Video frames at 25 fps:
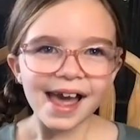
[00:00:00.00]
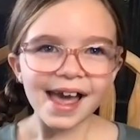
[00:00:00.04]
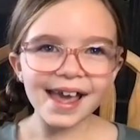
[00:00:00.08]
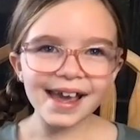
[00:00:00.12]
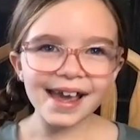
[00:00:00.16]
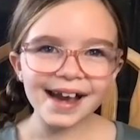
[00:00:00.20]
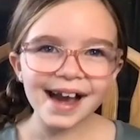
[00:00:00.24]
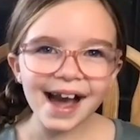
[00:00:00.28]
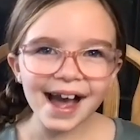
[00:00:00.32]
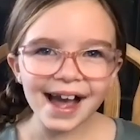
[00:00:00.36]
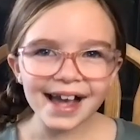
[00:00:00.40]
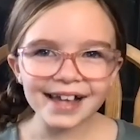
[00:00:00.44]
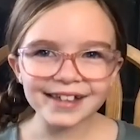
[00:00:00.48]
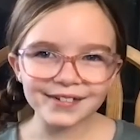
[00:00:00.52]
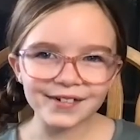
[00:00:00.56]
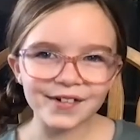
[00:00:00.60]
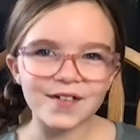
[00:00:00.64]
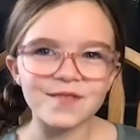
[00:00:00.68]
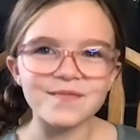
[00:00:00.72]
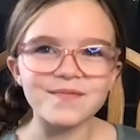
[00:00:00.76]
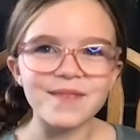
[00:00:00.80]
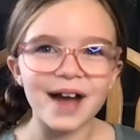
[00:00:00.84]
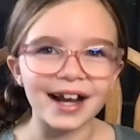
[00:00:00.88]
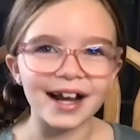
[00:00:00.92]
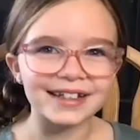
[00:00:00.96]
Hey guys,
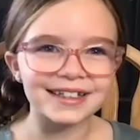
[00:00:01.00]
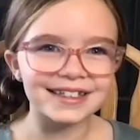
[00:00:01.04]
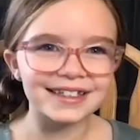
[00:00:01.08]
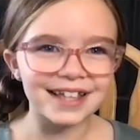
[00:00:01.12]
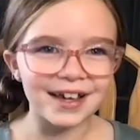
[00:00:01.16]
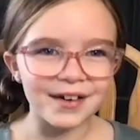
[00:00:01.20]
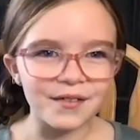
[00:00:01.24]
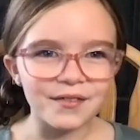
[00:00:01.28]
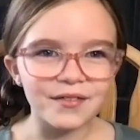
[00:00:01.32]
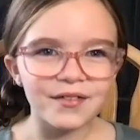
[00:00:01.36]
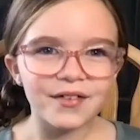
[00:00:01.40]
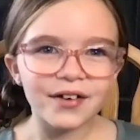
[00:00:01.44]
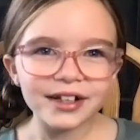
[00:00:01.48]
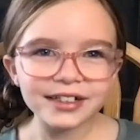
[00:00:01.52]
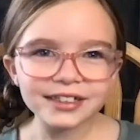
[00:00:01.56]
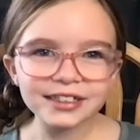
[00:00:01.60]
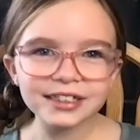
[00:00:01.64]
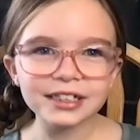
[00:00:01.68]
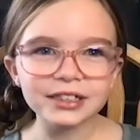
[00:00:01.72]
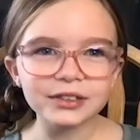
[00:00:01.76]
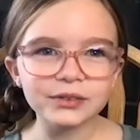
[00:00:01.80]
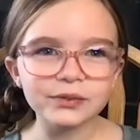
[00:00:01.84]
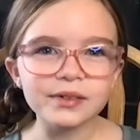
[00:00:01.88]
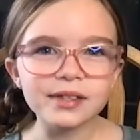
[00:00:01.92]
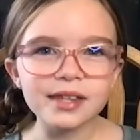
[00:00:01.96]
welcome back to Seven
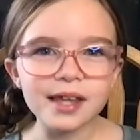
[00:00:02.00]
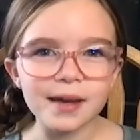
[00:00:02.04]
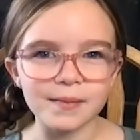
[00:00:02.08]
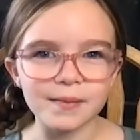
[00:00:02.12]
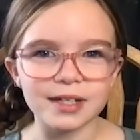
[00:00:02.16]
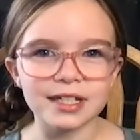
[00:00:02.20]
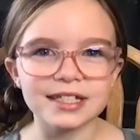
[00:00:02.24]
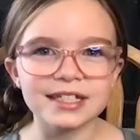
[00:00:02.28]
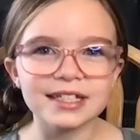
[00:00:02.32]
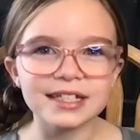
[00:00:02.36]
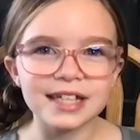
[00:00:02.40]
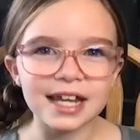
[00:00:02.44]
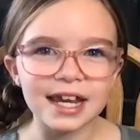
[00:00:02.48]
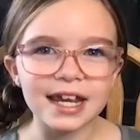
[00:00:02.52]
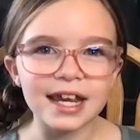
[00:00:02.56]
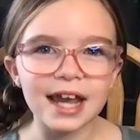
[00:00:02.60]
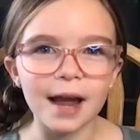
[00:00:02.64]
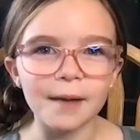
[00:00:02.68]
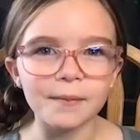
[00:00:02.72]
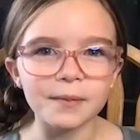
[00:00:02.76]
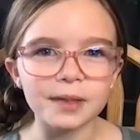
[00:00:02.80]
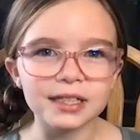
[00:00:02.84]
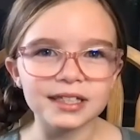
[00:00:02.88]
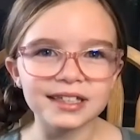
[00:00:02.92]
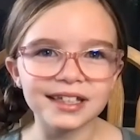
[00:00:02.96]
Questions with Emmy. Today
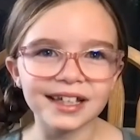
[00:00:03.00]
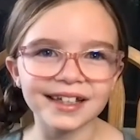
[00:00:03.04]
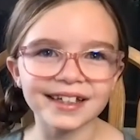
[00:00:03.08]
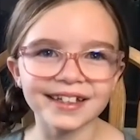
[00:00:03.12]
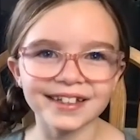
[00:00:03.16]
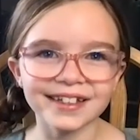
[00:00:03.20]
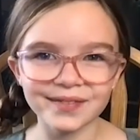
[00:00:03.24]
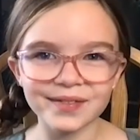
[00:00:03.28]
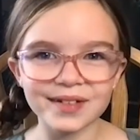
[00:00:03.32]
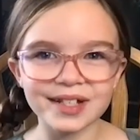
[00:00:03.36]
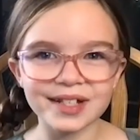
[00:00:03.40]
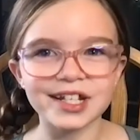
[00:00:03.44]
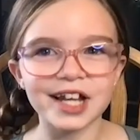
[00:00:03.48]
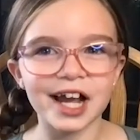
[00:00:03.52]
I'm excited to be